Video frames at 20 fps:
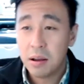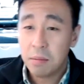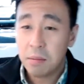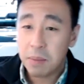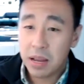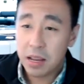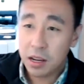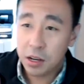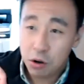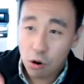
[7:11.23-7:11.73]

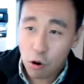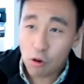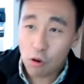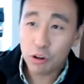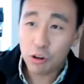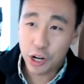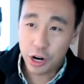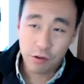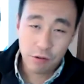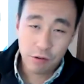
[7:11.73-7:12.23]
But your
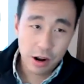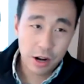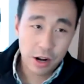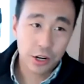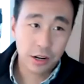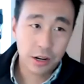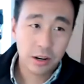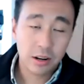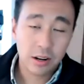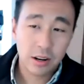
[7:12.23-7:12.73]

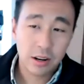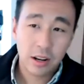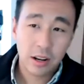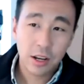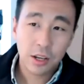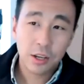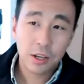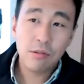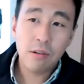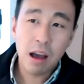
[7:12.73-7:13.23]
generation,
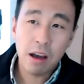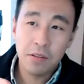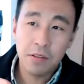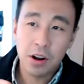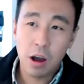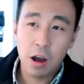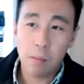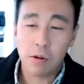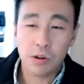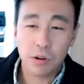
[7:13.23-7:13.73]
you have an
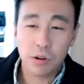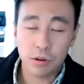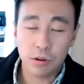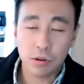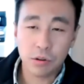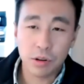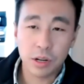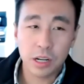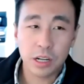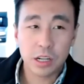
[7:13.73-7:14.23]

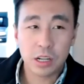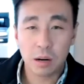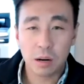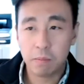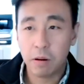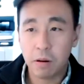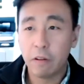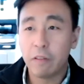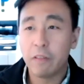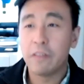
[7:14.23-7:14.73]
opportunity to
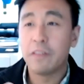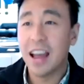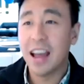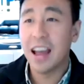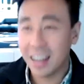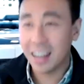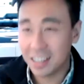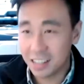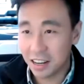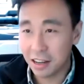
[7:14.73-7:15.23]

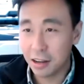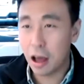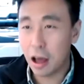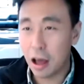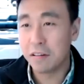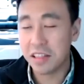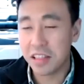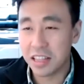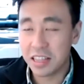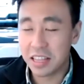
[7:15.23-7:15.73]
perfect a
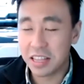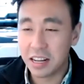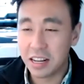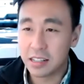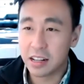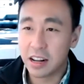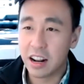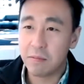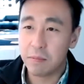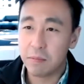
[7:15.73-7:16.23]
lot of the
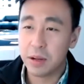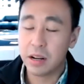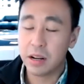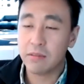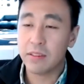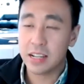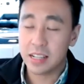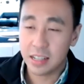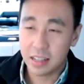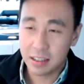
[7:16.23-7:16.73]
things that have been
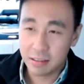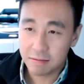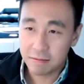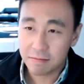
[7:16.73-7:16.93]
invented.